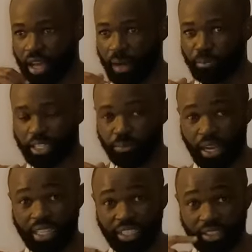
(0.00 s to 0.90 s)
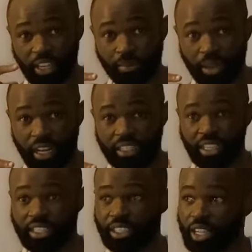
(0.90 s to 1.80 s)
But Bindin came
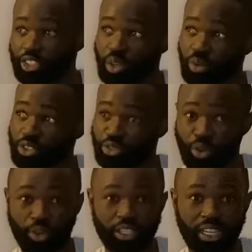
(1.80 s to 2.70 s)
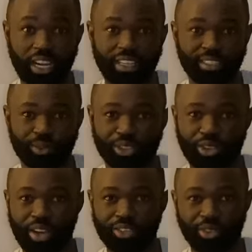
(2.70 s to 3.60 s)
early, and he actually was recording us. He was
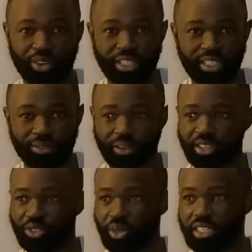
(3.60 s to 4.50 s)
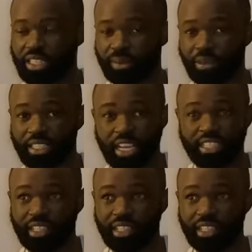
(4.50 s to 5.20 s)
the one recording the fans waiting, but